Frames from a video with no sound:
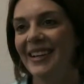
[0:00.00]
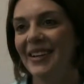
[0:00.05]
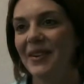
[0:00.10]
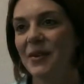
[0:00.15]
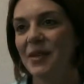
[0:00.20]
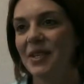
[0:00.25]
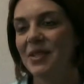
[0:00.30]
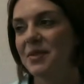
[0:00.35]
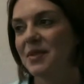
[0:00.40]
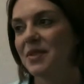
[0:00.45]

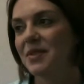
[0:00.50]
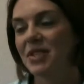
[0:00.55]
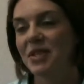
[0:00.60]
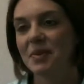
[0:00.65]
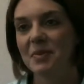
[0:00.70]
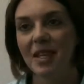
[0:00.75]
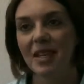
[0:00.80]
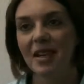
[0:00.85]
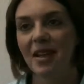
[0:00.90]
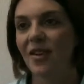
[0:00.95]
which would
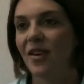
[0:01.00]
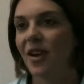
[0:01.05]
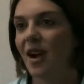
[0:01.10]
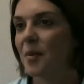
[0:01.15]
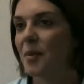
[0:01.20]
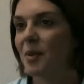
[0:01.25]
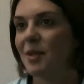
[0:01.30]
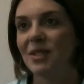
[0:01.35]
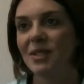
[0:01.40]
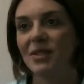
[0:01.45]
just be another
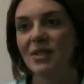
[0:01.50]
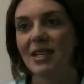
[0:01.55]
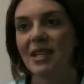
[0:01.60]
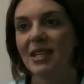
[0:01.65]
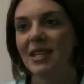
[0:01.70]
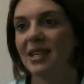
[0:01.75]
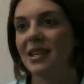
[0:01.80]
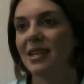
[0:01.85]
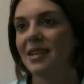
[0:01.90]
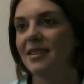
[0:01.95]

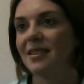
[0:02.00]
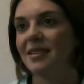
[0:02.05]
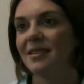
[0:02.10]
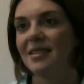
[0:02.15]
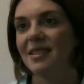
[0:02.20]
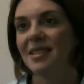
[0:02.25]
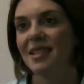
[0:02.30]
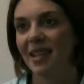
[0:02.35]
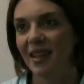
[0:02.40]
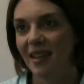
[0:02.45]
opportunity
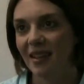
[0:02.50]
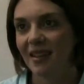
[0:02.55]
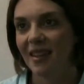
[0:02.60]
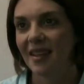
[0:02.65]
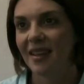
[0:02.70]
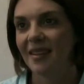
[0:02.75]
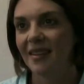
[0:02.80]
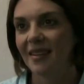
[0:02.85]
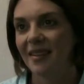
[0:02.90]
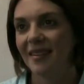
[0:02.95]
to kill it.
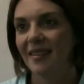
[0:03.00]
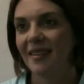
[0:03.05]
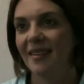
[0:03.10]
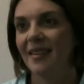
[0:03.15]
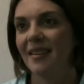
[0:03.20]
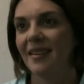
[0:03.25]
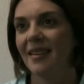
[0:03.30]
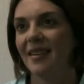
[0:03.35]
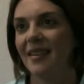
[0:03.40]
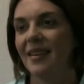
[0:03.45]

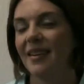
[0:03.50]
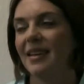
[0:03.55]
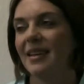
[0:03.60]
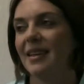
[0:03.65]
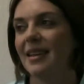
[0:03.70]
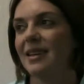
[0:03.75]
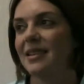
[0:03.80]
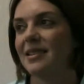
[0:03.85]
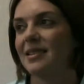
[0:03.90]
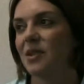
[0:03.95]

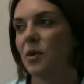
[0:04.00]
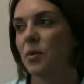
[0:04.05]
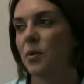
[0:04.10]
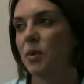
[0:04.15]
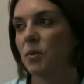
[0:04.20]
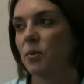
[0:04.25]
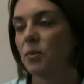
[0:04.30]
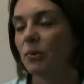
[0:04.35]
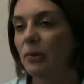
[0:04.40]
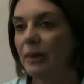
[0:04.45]
So
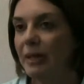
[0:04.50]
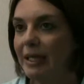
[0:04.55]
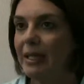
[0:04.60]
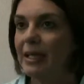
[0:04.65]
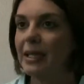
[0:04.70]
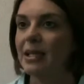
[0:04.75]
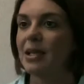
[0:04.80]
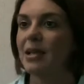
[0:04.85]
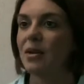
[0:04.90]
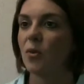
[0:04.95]
we
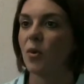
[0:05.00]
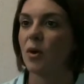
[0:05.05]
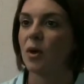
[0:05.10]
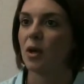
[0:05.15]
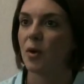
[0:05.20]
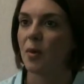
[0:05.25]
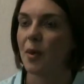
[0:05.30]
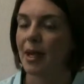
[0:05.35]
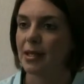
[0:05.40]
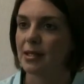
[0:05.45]
really didn't want to
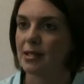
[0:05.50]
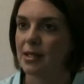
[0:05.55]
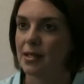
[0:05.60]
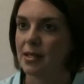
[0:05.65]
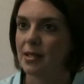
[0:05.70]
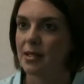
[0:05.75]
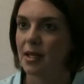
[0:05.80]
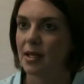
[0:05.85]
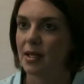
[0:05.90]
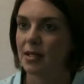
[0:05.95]
go back to the
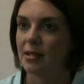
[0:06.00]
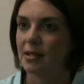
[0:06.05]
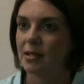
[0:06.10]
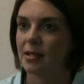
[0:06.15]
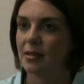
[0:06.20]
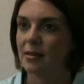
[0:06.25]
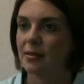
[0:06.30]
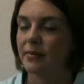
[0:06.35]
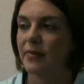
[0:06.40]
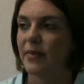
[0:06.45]
Senate.
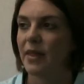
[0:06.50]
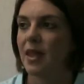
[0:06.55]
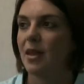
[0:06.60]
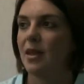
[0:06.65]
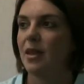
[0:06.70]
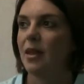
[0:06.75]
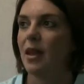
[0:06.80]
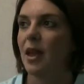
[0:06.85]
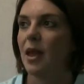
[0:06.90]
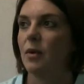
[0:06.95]

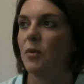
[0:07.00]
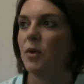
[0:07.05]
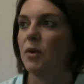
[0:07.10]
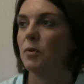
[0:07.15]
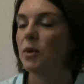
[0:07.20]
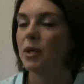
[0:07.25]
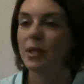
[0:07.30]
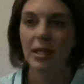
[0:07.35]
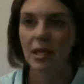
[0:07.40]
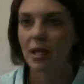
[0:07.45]
And we
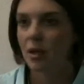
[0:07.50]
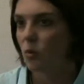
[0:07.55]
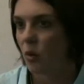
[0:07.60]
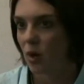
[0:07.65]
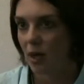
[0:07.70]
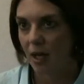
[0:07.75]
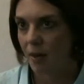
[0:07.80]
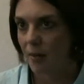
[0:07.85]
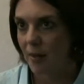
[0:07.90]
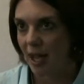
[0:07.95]
really didn't
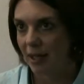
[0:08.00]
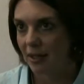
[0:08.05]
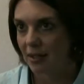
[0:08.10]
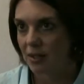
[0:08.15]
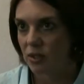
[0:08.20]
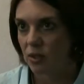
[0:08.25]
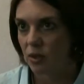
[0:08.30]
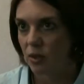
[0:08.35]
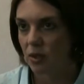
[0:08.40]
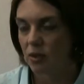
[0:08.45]
want to come back in
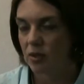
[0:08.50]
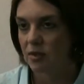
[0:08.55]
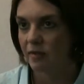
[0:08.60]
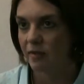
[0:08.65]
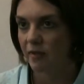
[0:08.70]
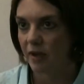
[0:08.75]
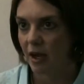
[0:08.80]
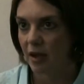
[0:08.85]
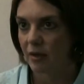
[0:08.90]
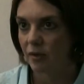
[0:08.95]
2 years and
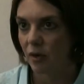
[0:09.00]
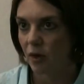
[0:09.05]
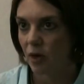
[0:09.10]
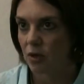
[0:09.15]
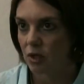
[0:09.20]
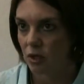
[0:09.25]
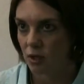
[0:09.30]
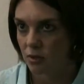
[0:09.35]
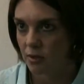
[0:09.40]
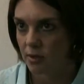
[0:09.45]
fight for our
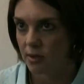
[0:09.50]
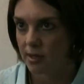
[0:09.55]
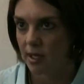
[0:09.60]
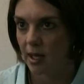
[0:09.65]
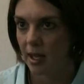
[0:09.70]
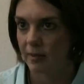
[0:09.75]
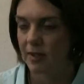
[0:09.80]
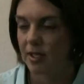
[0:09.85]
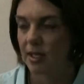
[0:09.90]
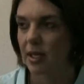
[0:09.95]
children's
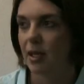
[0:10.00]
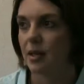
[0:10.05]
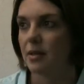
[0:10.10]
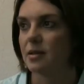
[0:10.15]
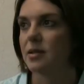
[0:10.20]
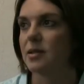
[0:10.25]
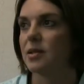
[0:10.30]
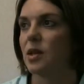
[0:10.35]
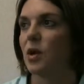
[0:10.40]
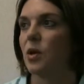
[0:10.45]
lives again.
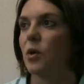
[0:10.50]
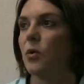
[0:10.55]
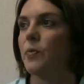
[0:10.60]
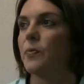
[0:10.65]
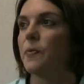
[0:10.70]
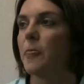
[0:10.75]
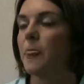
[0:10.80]
So